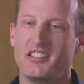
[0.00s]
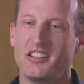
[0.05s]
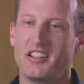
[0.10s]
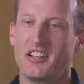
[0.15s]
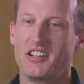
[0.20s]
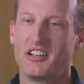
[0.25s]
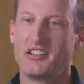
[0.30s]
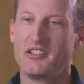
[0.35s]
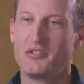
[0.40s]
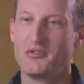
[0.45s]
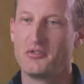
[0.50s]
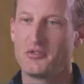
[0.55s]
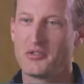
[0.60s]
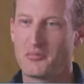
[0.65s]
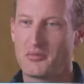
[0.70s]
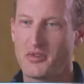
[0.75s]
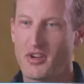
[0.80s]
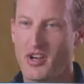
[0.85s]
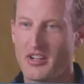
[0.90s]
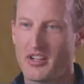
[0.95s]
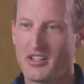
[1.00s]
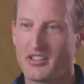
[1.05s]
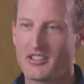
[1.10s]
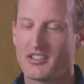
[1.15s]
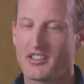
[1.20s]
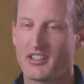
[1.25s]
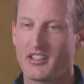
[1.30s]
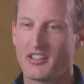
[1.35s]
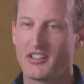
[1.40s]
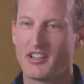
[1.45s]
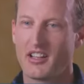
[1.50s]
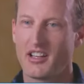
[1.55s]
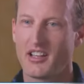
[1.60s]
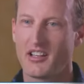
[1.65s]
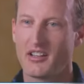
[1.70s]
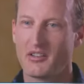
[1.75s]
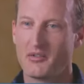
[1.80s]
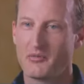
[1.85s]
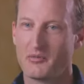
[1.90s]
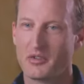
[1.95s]
Uh, used the product and
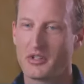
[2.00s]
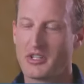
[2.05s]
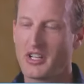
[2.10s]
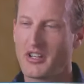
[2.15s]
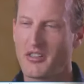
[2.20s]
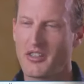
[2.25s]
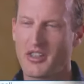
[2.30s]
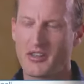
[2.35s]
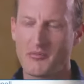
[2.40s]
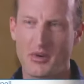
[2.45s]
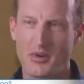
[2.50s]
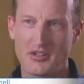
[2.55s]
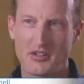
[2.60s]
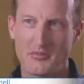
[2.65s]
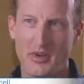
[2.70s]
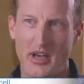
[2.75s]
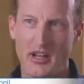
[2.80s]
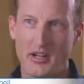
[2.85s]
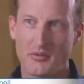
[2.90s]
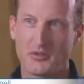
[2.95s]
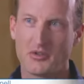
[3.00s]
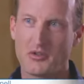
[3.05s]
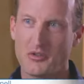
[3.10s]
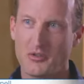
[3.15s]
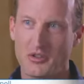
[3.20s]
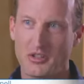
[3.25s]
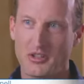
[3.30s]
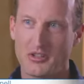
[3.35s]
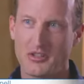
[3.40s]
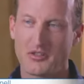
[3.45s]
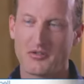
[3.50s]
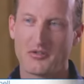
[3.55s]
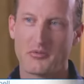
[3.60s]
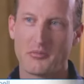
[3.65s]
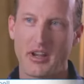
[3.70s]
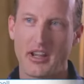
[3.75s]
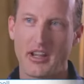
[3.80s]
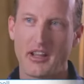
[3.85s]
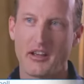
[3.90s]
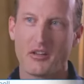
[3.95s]
uh, really didn't think about it, was using it just for
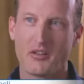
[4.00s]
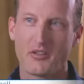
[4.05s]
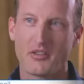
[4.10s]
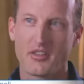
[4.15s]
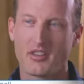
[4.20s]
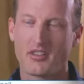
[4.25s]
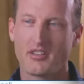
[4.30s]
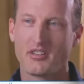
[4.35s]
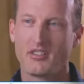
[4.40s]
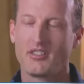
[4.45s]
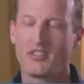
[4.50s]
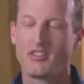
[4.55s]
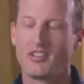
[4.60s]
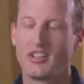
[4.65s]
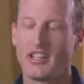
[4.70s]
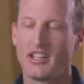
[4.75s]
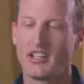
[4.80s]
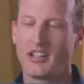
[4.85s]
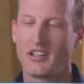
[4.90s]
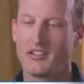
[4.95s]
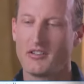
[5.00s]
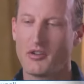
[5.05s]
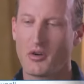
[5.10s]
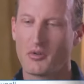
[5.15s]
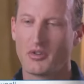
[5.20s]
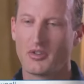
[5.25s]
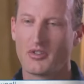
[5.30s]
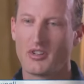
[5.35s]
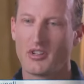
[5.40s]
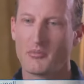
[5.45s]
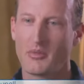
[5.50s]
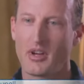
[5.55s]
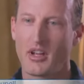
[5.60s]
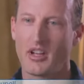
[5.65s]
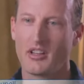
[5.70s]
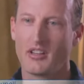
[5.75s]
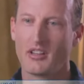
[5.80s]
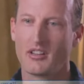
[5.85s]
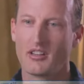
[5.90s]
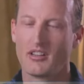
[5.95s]
my health, and noticed that
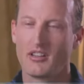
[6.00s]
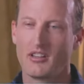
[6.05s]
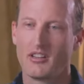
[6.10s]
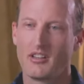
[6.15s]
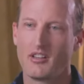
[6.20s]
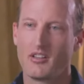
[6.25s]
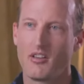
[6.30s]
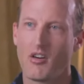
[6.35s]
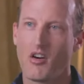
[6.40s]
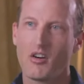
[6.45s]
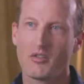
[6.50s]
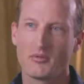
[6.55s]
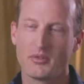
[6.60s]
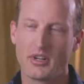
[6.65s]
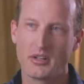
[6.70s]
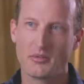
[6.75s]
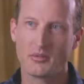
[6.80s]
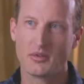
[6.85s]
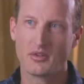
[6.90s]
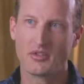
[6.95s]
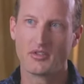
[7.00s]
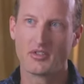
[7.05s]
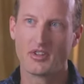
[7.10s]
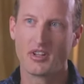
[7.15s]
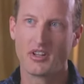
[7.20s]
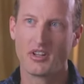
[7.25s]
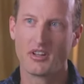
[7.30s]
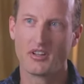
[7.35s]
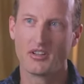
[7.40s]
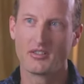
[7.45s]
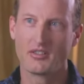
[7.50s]
my heart rate was uh,